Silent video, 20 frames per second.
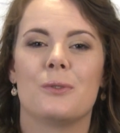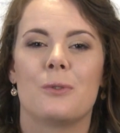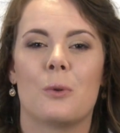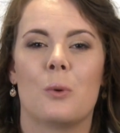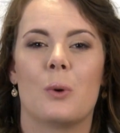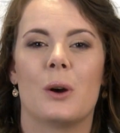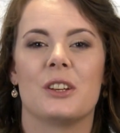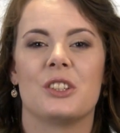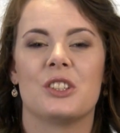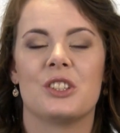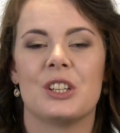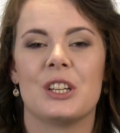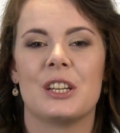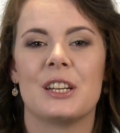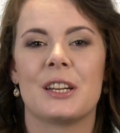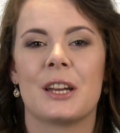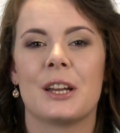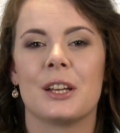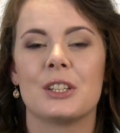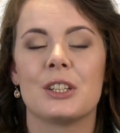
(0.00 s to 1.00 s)
for
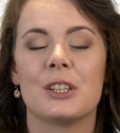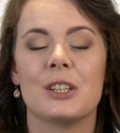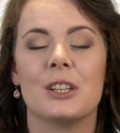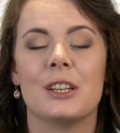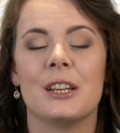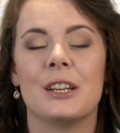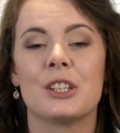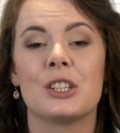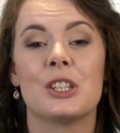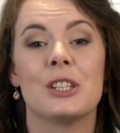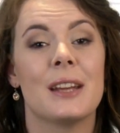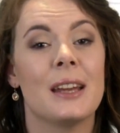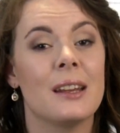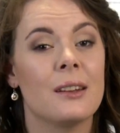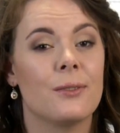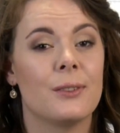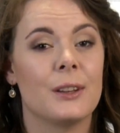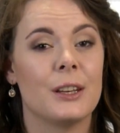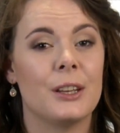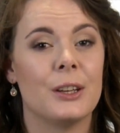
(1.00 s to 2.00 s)
watching. In today's
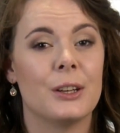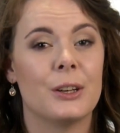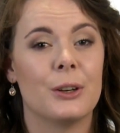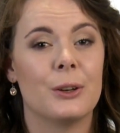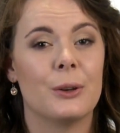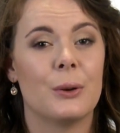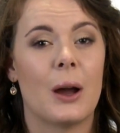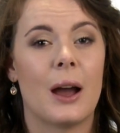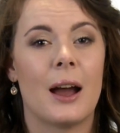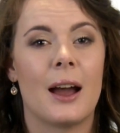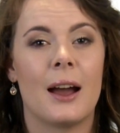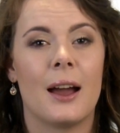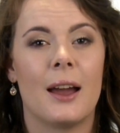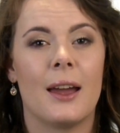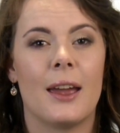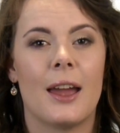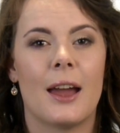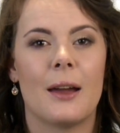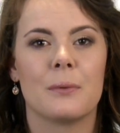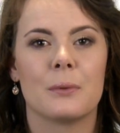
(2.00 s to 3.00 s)
video,
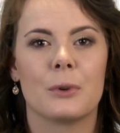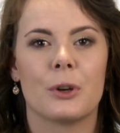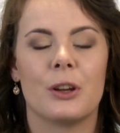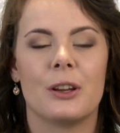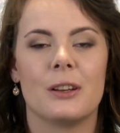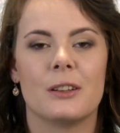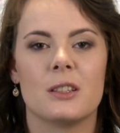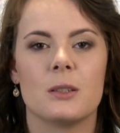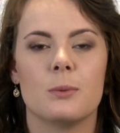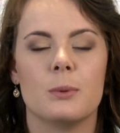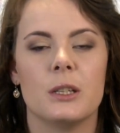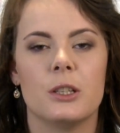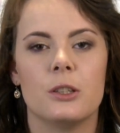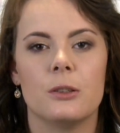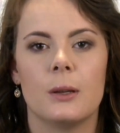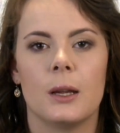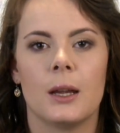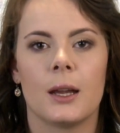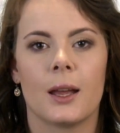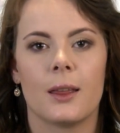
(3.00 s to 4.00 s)
I am going to be
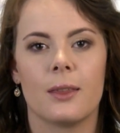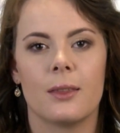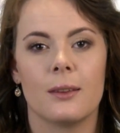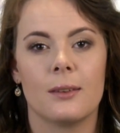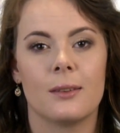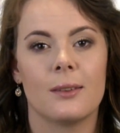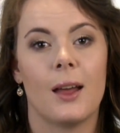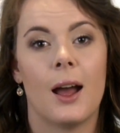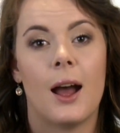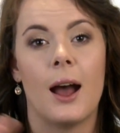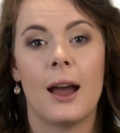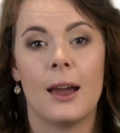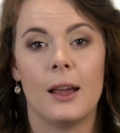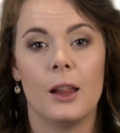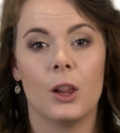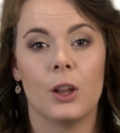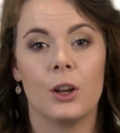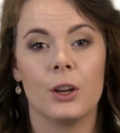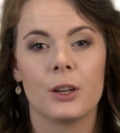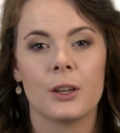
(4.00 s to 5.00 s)
doing this eye
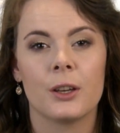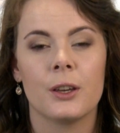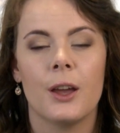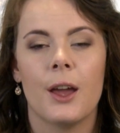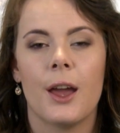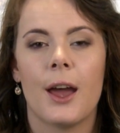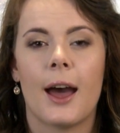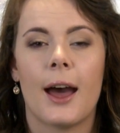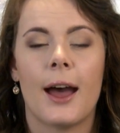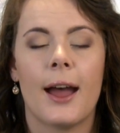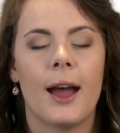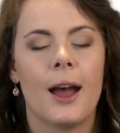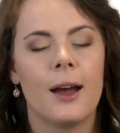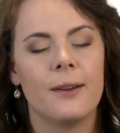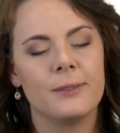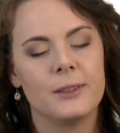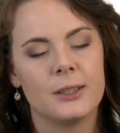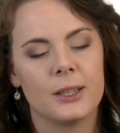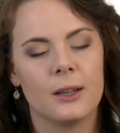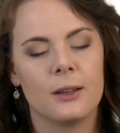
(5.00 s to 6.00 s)
look. I
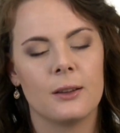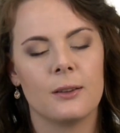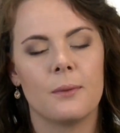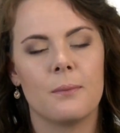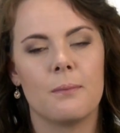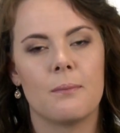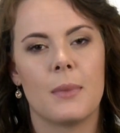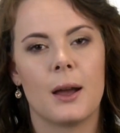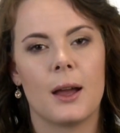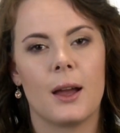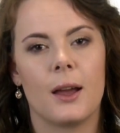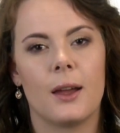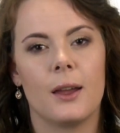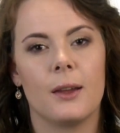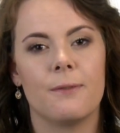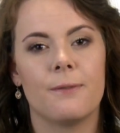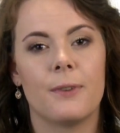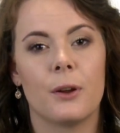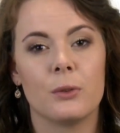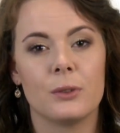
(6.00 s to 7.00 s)
have done my
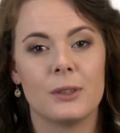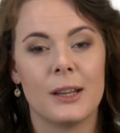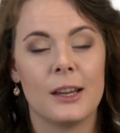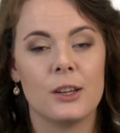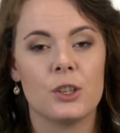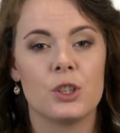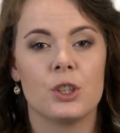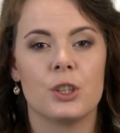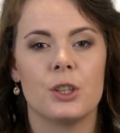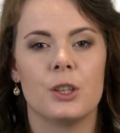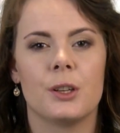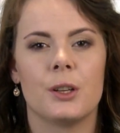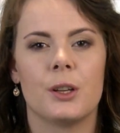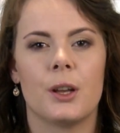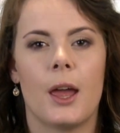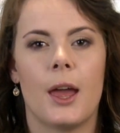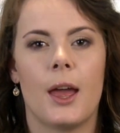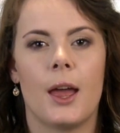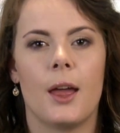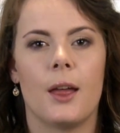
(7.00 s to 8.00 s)
foundation
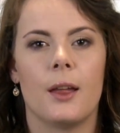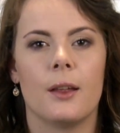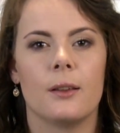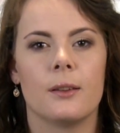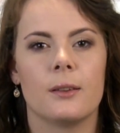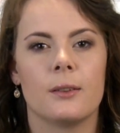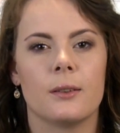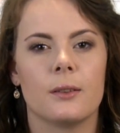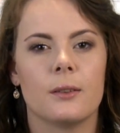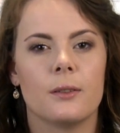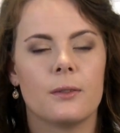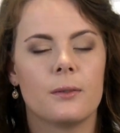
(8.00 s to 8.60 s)
and